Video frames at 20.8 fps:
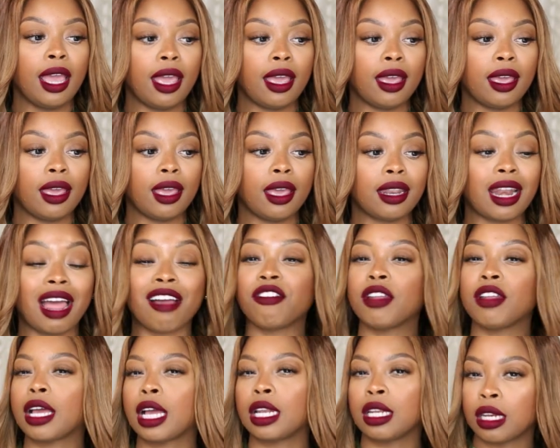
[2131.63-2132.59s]
and I
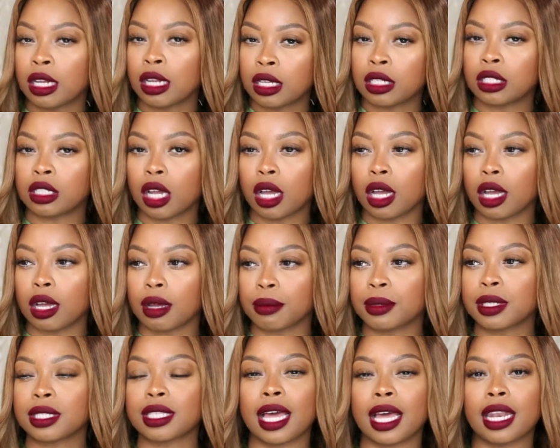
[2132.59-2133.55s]
feel like I did a good job,
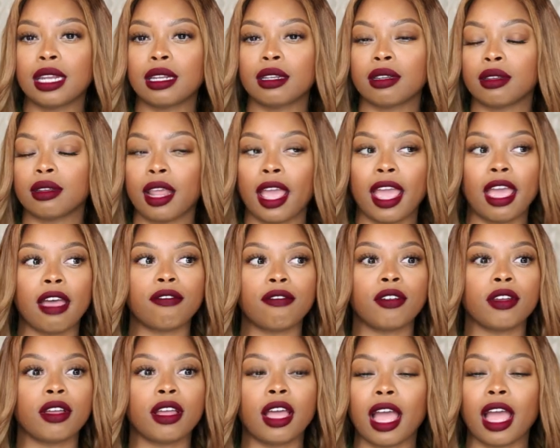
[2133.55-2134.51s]
because I didn't
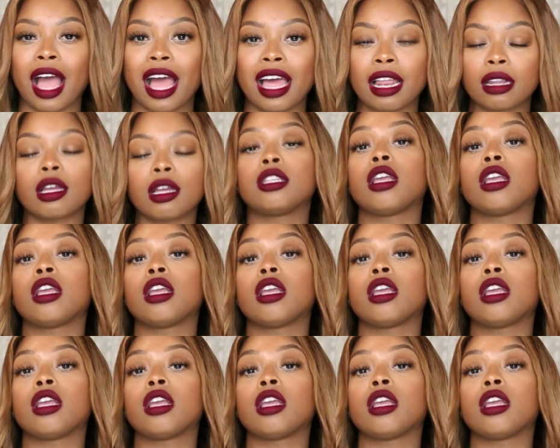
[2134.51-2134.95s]
have I,